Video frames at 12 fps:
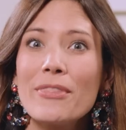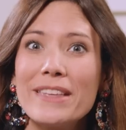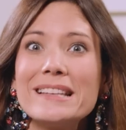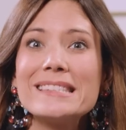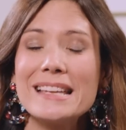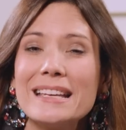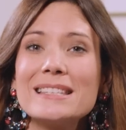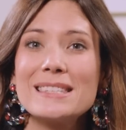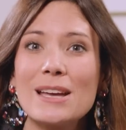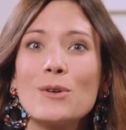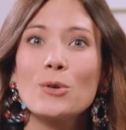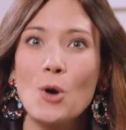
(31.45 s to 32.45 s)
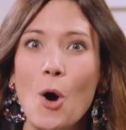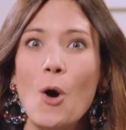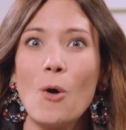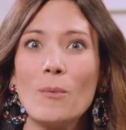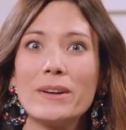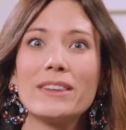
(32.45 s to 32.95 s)
this is their
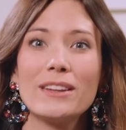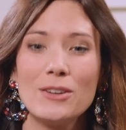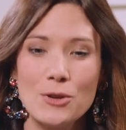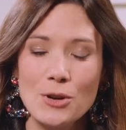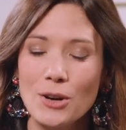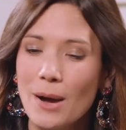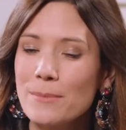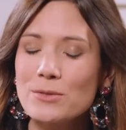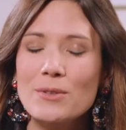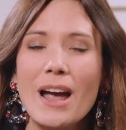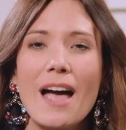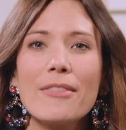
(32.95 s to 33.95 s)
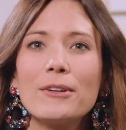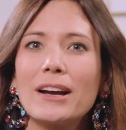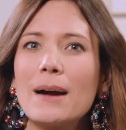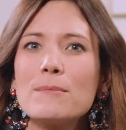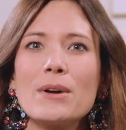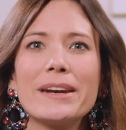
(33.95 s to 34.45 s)
goal. When the new year comes around, they're
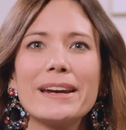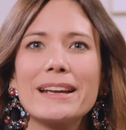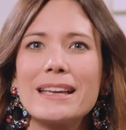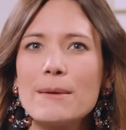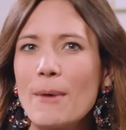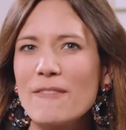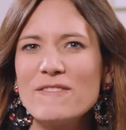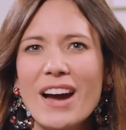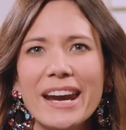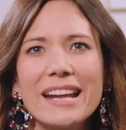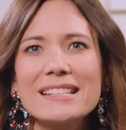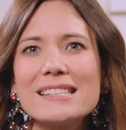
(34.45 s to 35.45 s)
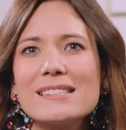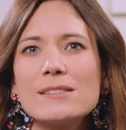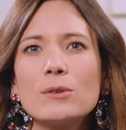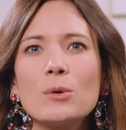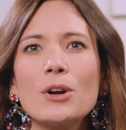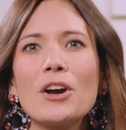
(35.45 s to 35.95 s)
like, I'm ready to get my finances
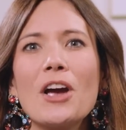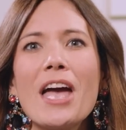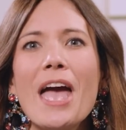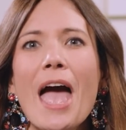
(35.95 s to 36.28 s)
in order.